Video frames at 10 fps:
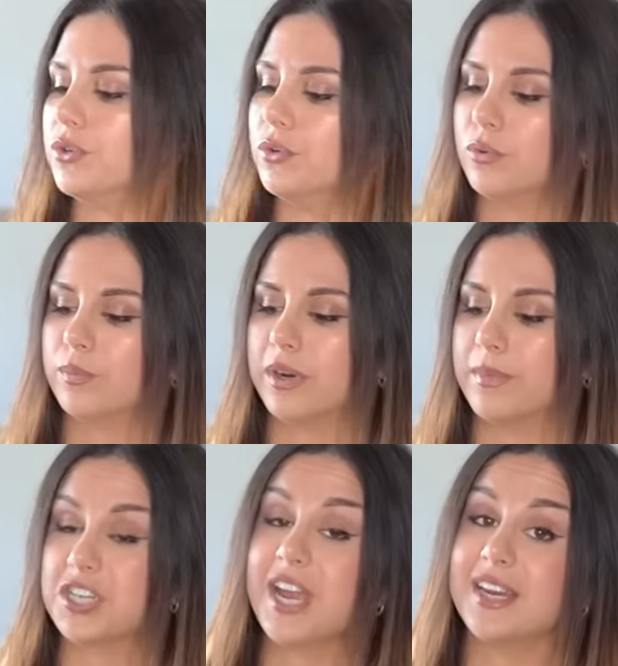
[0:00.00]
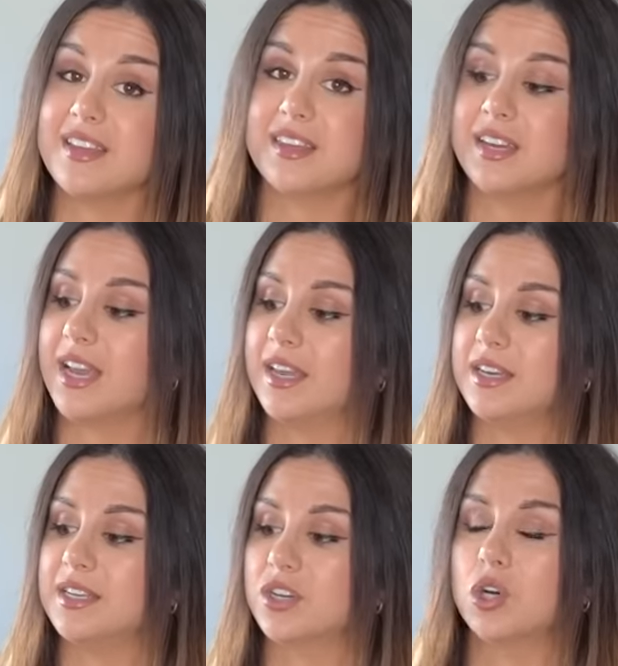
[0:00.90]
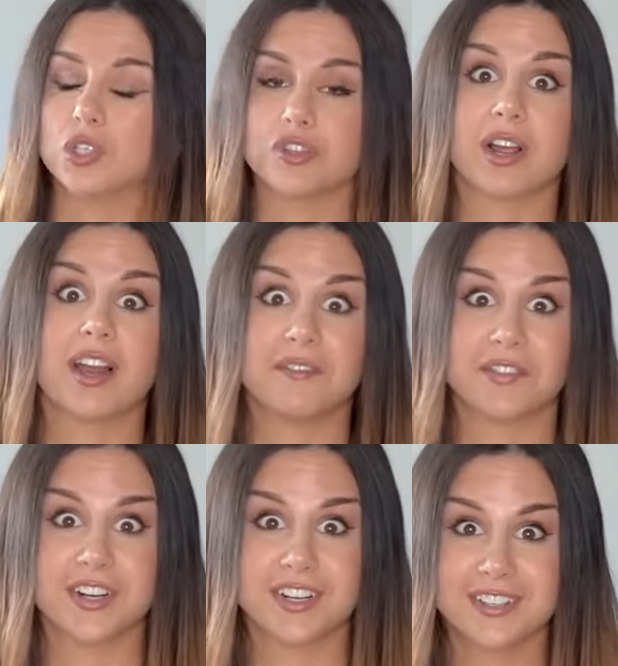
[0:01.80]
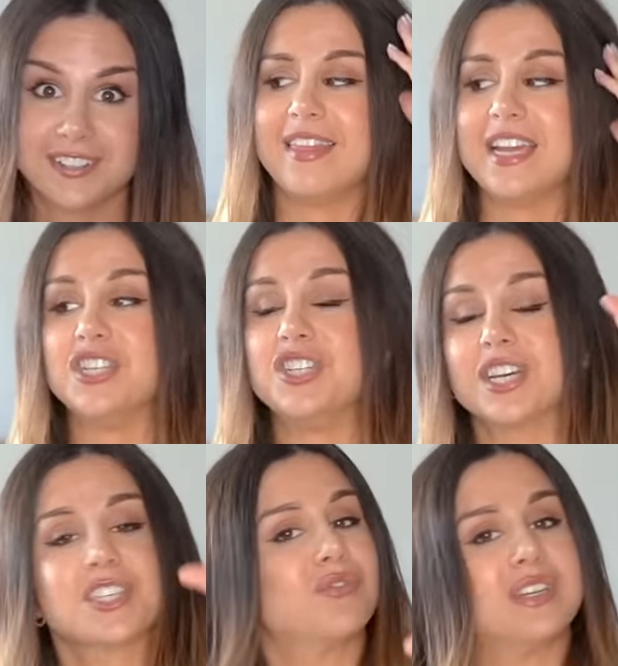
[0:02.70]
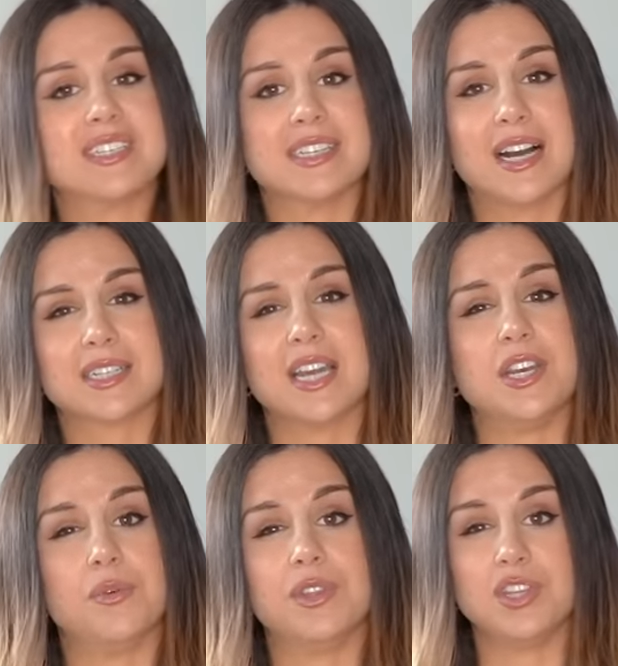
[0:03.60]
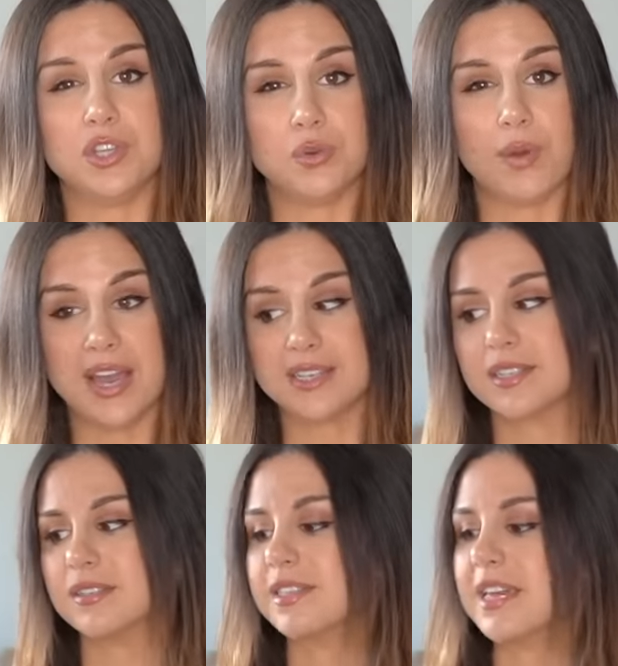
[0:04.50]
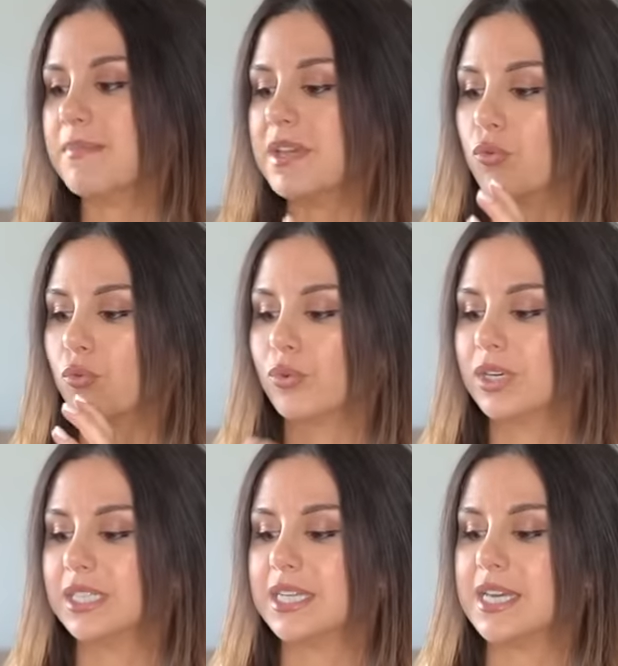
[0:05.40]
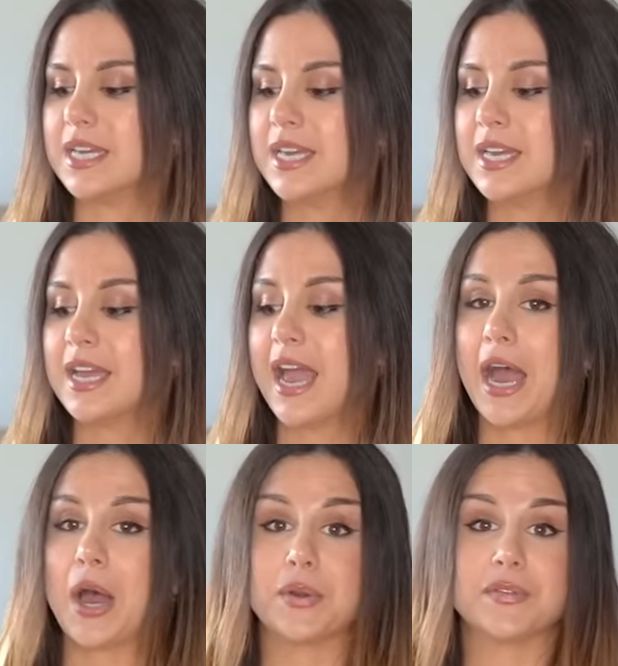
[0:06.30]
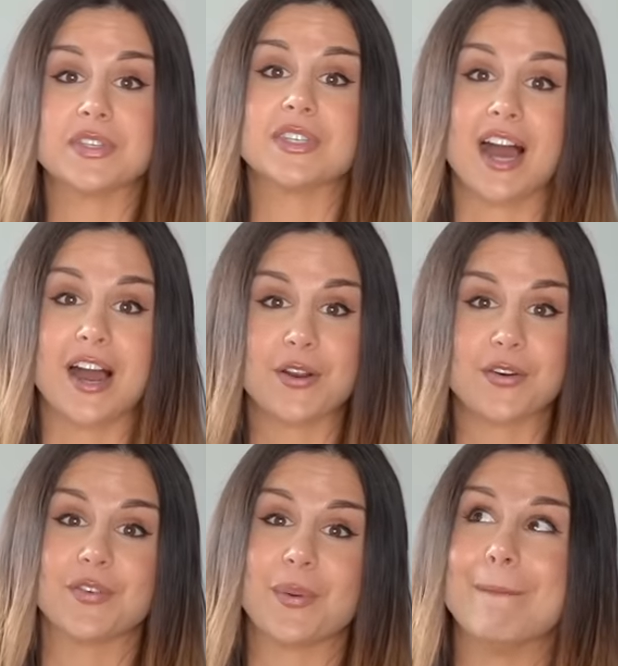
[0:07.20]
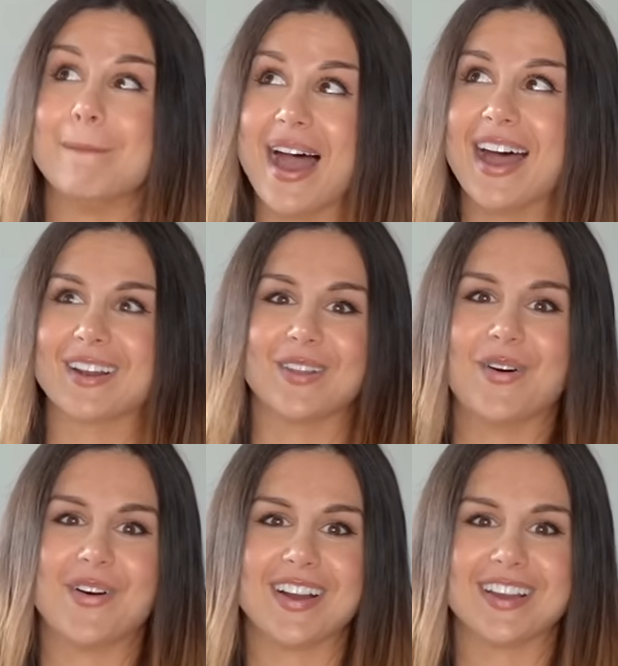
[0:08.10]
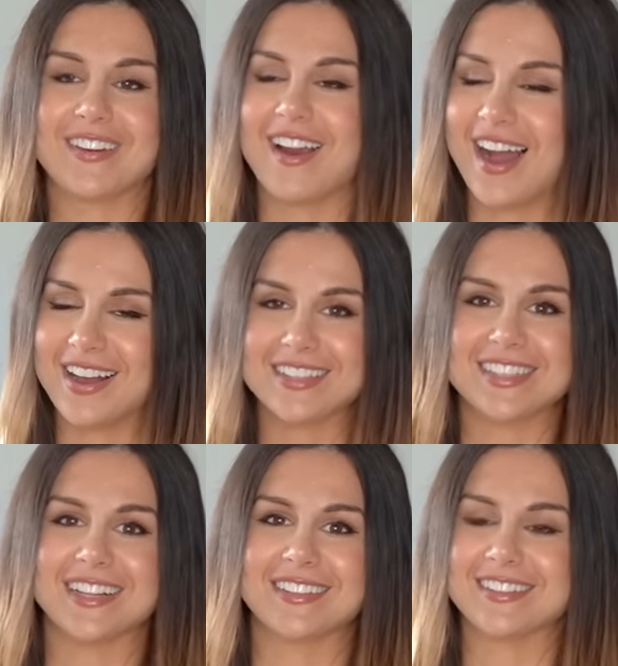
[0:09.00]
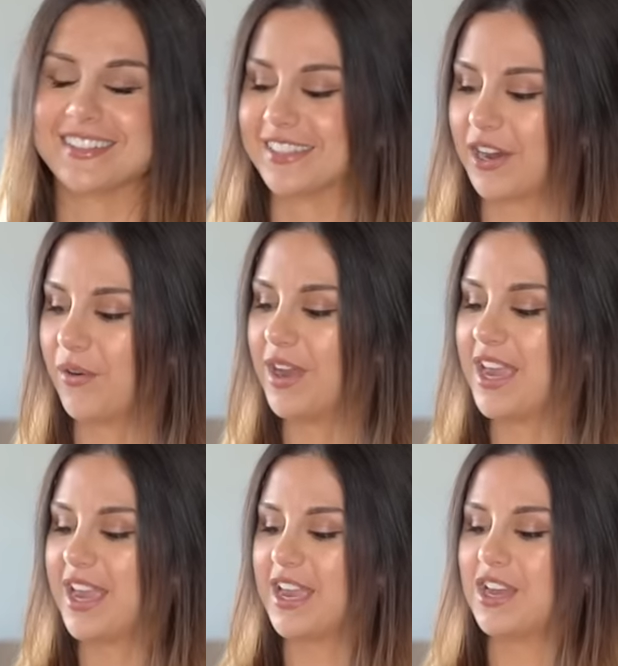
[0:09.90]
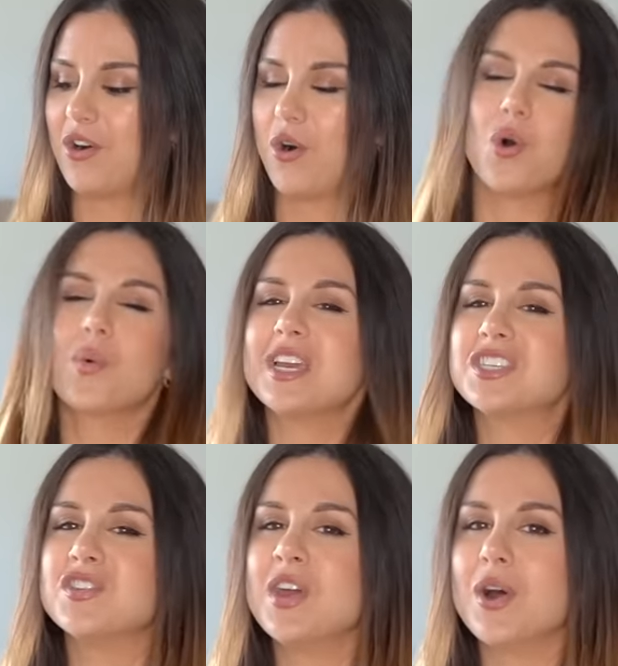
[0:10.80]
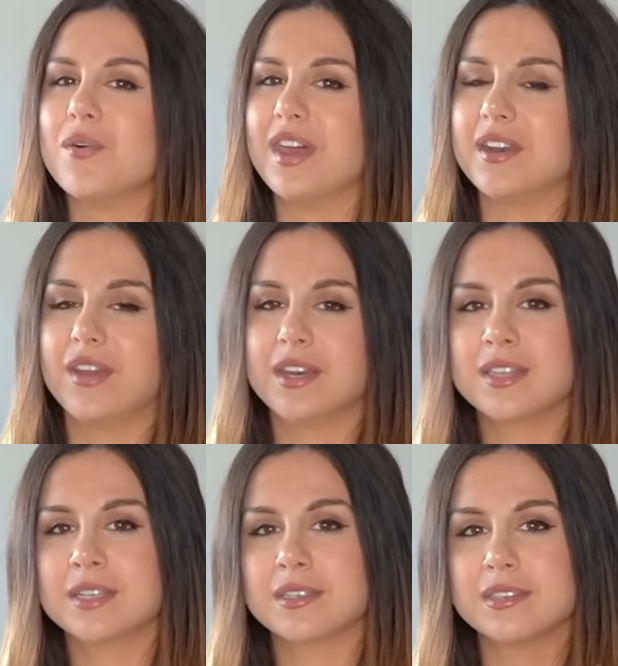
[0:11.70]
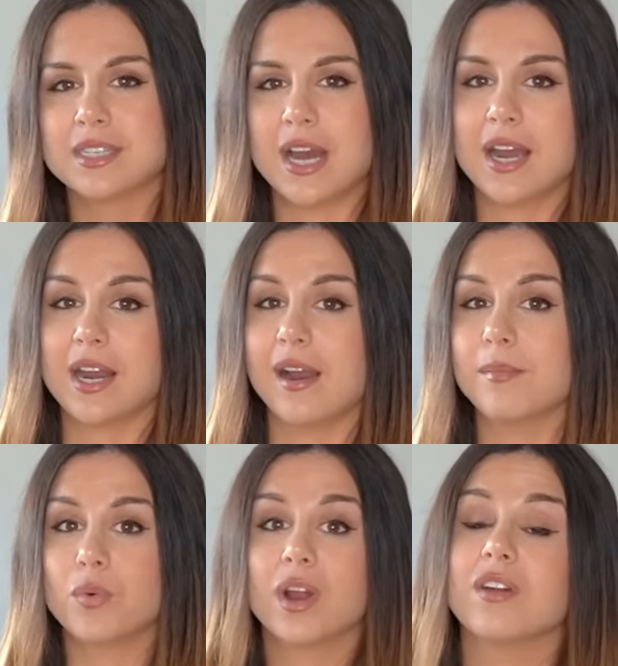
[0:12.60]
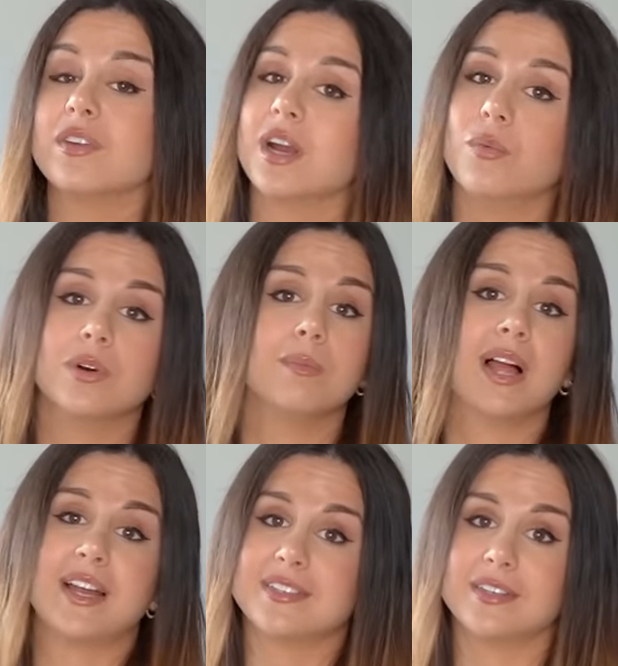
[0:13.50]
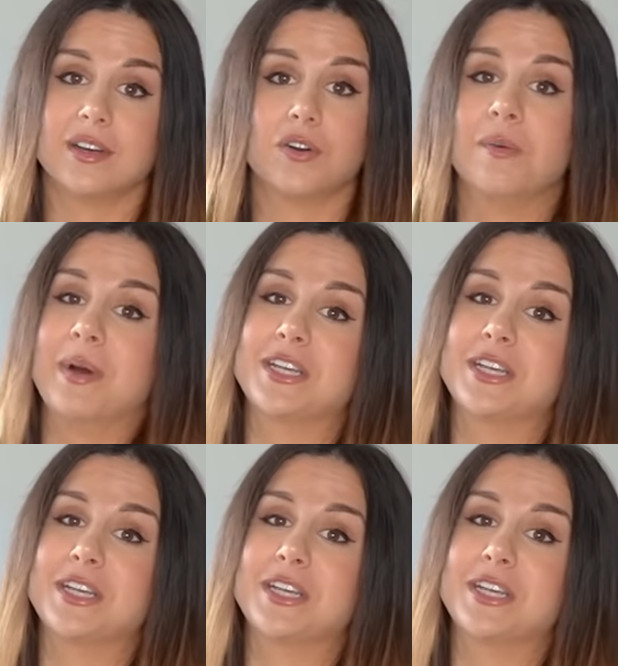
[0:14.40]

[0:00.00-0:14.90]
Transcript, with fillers: do pretty much anything and it's ultra comfort. They just restocked, I know in the US, cause they've been really out of stock for mad long. They're hot sellers. So always know that if anything's in stock and I'm aware of it, I will blast it on all